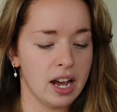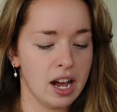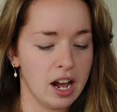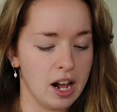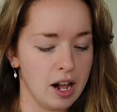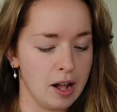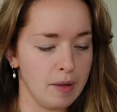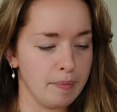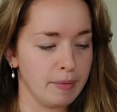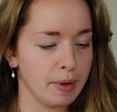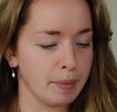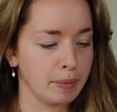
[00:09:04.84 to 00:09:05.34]

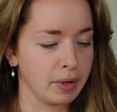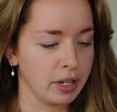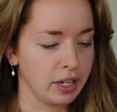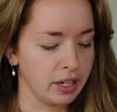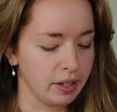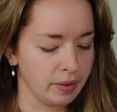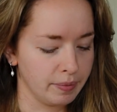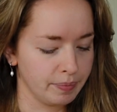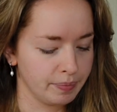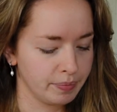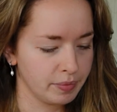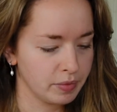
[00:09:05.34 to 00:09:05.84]
I'm going
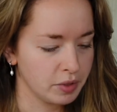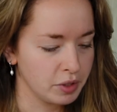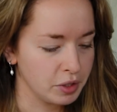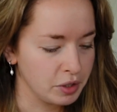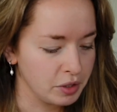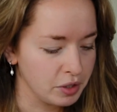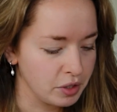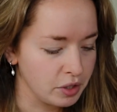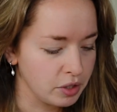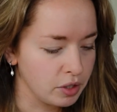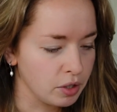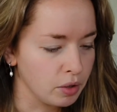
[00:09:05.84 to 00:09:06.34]
to
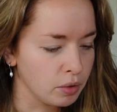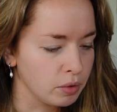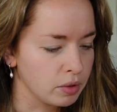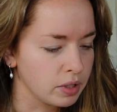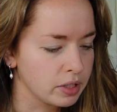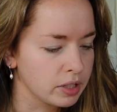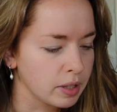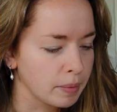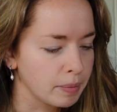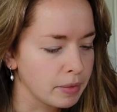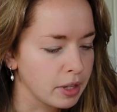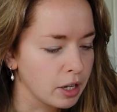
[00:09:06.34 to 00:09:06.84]
do
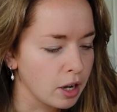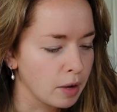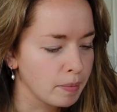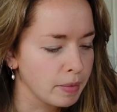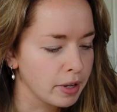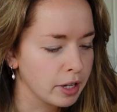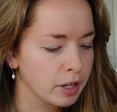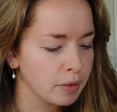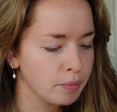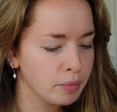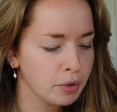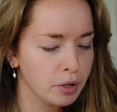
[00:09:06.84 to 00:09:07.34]
something on
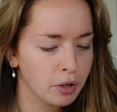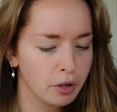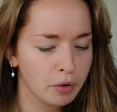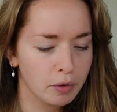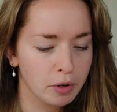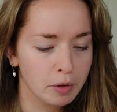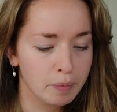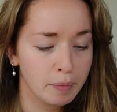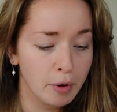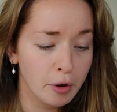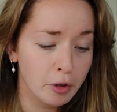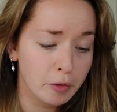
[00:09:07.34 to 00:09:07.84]
my computer
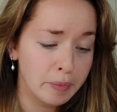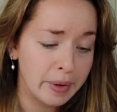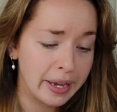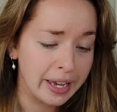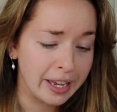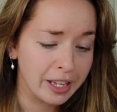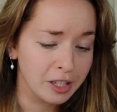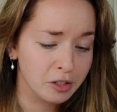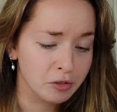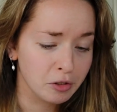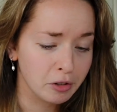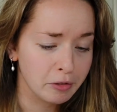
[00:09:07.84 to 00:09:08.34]
with both my
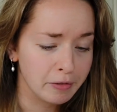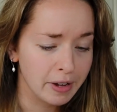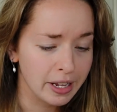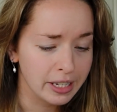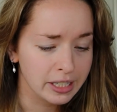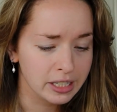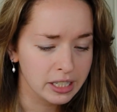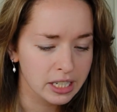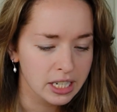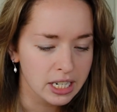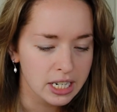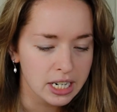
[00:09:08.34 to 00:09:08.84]
hands real
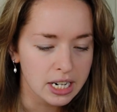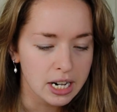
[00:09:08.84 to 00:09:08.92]
fast.